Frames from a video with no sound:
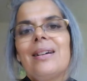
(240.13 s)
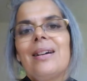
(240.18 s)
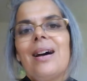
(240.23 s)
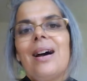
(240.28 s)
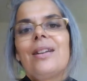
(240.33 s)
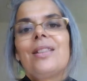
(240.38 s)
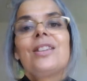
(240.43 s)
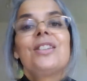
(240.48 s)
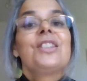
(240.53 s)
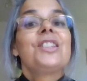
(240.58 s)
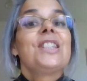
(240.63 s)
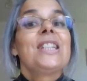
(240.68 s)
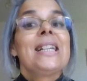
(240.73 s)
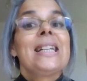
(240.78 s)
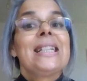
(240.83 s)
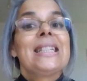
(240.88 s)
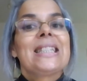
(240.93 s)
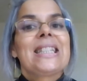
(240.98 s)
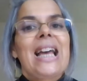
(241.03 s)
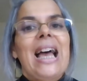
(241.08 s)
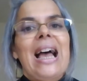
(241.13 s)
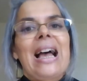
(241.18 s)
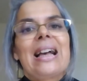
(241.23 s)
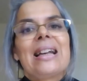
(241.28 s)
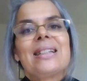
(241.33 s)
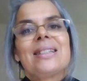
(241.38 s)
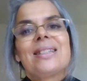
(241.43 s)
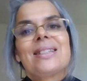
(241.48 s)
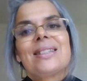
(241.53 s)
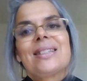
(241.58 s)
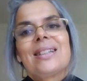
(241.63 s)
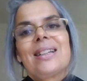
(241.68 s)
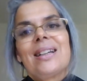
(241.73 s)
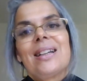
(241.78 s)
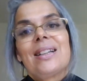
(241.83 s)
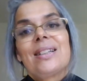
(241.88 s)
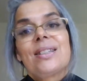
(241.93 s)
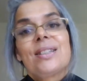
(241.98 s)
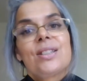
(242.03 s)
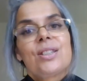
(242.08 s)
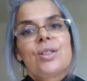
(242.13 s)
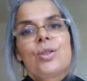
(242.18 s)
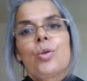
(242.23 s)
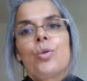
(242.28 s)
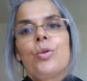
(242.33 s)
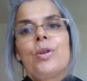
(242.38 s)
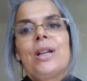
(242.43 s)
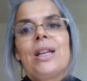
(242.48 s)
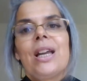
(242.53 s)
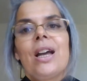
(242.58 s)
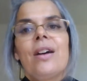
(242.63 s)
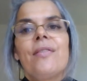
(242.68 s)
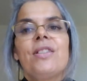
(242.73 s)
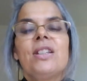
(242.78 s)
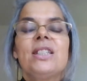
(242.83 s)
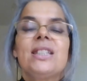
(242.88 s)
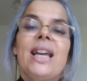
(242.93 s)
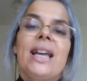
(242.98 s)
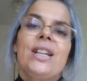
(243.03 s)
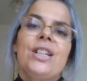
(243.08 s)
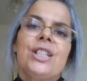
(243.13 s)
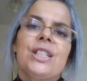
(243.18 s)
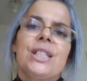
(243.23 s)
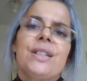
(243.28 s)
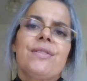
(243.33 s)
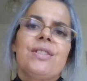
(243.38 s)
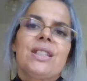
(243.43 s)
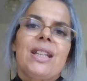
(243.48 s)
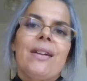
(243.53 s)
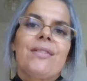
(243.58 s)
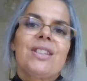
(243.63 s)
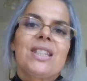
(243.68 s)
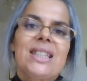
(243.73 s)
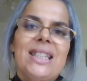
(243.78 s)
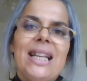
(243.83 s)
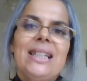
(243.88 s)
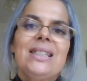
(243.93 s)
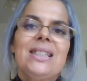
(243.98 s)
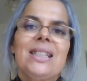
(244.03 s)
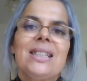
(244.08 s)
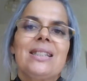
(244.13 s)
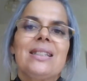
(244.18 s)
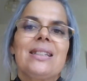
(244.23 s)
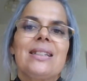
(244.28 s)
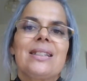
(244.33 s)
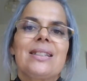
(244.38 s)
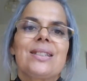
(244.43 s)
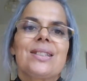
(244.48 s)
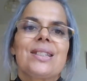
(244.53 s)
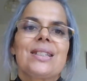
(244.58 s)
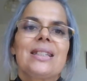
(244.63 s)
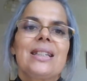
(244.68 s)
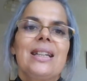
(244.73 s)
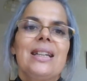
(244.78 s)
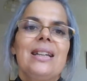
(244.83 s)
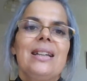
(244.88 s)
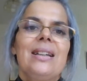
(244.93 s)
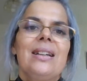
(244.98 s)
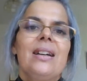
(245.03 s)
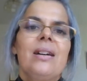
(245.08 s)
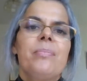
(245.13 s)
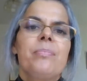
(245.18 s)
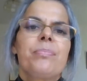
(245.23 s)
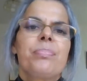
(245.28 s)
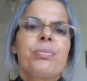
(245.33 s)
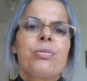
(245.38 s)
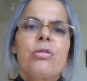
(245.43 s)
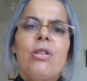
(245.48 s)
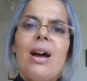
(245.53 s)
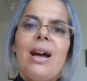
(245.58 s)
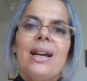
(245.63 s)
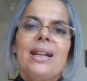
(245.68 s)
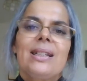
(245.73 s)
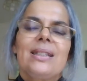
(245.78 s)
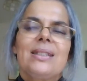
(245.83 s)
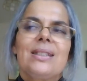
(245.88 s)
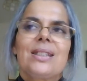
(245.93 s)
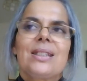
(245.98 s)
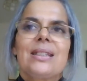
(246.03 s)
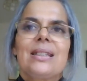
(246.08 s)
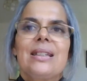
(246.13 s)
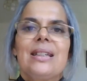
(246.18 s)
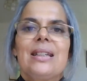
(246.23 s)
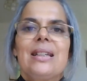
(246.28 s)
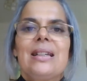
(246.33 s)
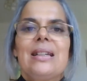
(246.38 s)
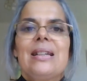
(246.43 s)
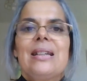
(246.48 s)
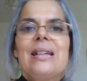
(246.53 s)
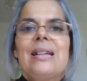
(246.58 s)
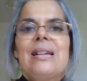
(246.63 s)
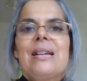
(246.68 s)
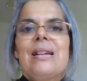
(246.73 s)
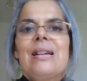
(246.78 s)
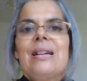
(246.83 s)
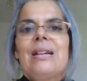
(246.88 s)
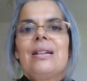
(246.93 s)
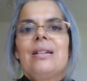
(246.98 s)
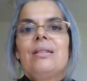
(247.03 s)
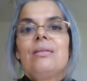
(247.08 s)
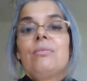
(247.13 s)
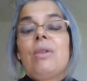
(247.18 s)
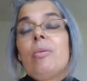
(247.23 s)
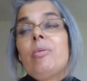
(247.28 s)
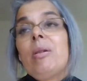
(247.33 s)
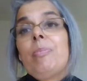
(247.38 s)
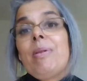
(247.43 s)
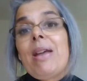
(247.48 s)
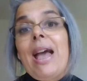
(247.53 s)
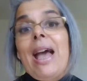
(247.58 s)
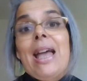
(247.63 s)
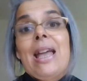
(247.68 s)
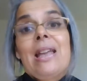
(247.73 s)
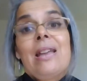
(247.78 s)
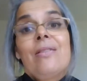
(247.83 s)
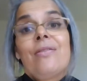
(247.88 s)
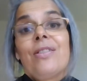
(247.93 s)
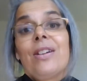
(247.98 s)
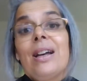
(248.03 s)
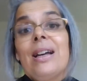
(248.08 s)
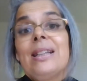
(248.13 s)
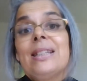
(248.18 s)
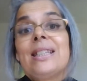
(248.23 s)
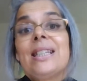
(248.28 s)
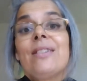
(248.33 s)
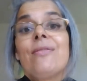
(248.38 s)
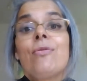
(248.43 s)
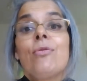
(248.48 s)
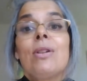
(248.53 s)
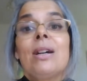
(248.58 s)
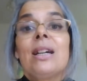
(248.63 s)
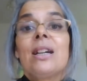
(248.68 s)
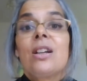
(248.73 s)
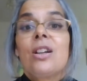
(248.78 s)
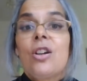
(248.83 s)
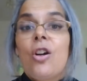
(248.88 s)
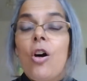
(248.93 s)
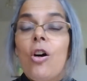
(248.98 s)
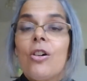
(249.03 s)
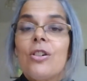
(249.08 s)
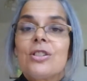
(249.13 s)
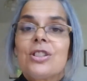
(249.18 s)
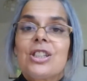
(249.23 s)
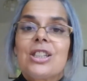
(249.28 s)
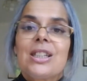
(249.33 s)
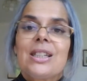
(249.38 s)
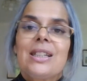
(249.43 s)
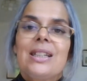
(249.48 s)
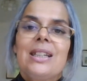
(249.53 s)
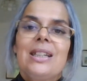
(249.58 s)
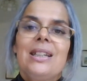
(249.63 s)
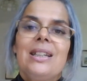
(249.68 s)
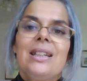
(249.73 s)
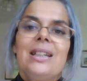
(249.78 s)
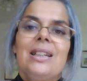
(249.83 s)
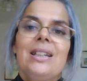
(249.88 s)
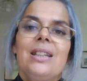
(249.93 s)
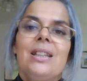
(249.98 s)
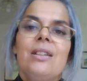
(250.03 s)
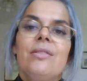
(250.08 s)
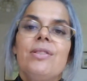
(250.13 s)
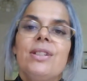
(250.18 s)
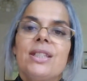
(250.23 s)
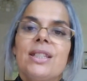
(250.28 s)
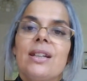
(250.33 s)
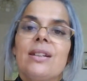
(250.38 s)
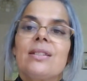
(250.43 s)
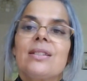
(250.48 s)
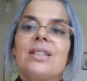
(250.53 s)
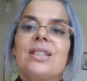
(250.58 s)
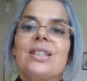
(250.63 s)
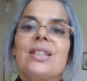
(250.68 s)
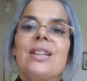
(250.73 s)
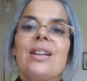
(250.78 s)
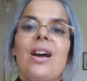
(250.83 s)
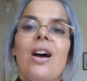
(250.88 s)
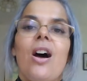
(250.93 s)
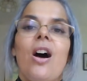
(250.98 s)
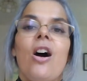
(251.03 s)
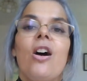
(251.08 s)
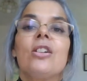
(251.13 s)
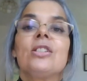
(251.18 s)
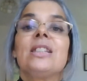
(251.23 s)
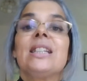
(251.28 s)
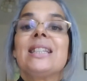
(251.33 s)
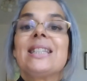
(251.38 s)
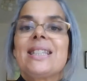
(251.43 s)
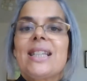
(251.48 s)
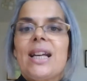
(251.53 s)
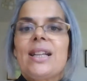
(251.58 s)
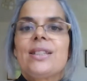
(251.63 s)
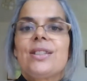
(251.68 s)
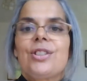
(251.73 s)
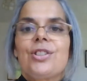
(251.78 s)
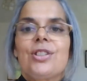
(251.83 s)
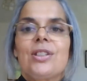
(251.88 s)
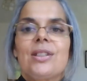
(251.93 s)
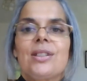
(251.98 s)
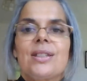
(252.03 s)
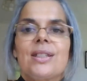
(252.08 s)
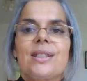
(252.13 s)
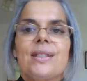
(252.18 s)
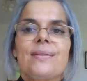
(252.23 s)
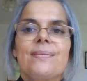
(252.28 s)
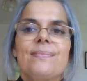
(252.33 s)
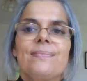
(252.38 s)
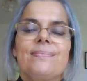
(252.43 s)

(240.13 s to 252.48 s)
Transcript: Others see it as a story of the dangers of self-centeredness and pride. When we behave as if we're God, the results are disastrous.